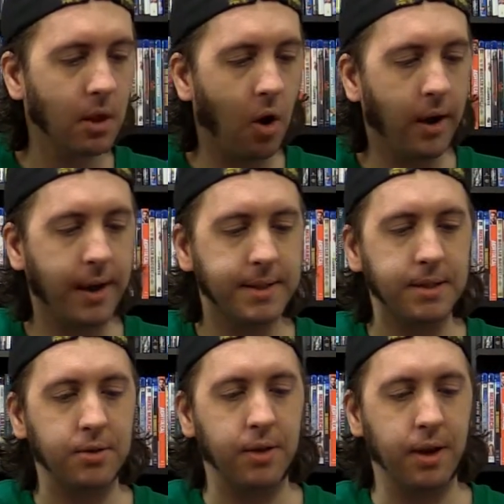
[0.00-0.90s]
Oh, I guess
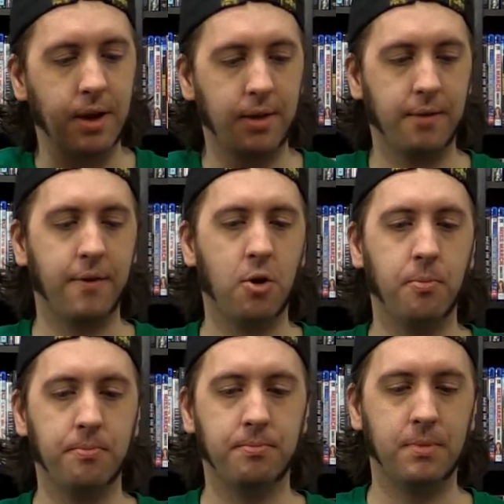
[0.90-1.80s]
these are the
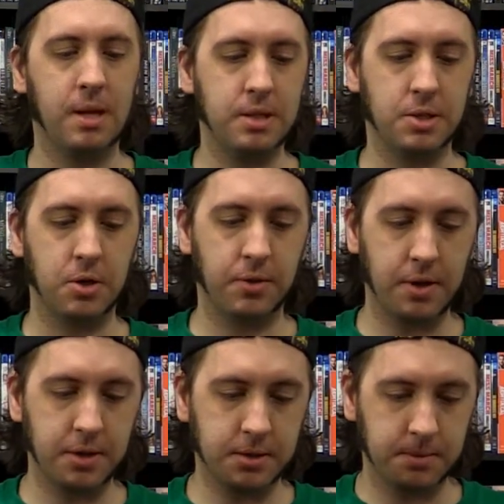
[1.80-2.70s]
foam insert
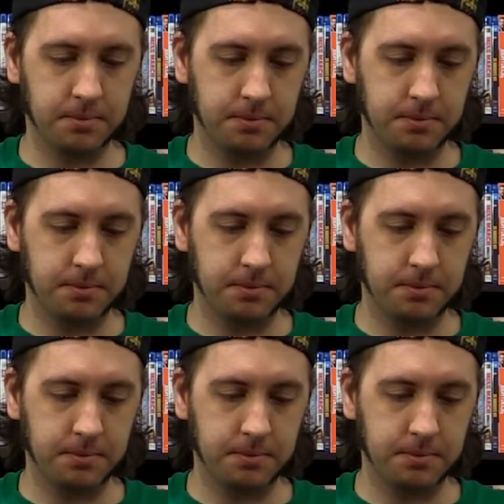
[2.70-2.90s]
things.